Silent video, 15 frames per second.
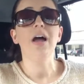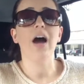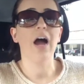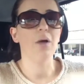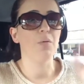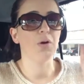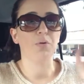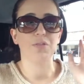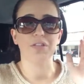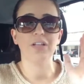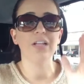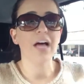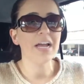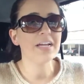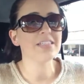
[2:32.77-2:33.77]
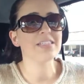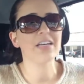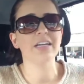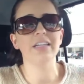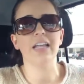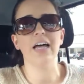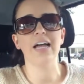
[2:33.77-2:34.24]
I work with clients
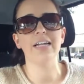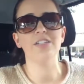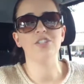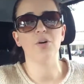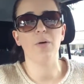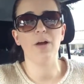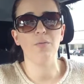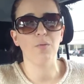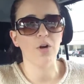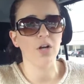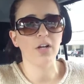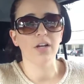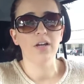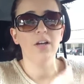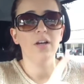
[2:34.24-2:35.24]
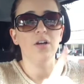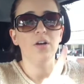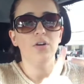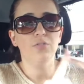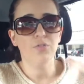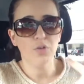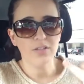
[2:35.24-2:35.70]
online. So I work
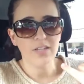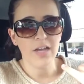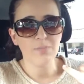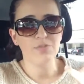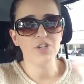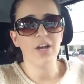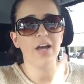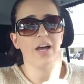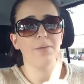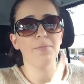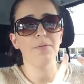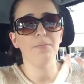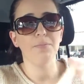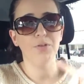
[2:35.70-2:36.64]
full-time job,